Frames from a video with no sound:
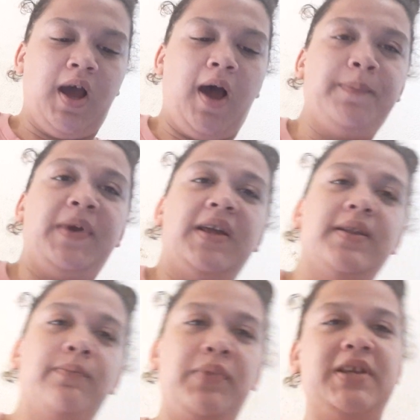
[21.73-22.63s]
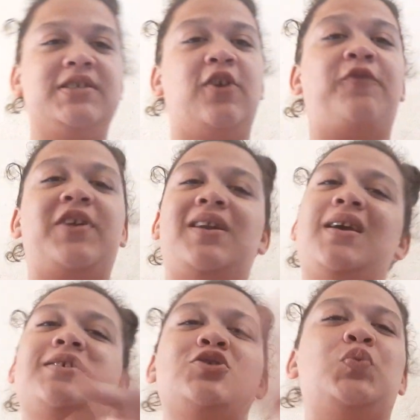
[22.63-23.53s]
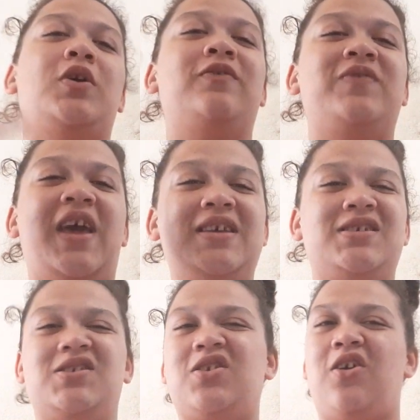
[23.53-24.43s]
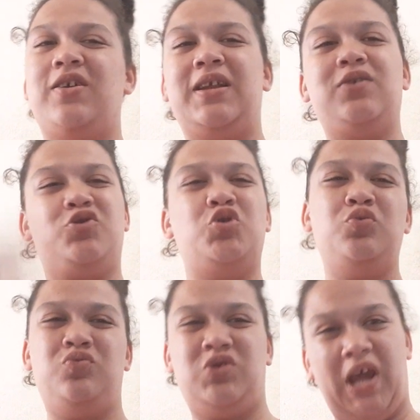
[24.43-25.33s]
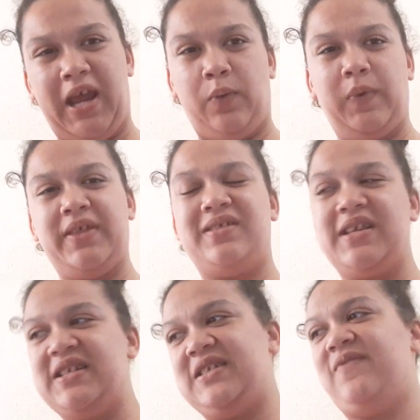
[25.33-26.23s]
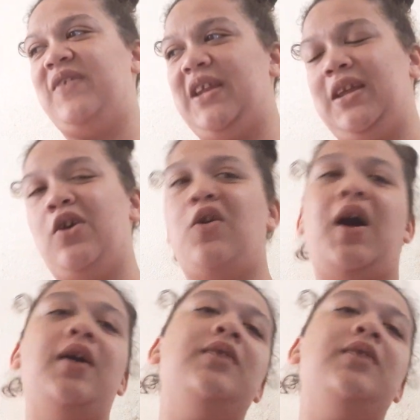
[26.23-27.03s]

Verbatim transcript: I'm gonna be so for the next 12 days starting today with this video I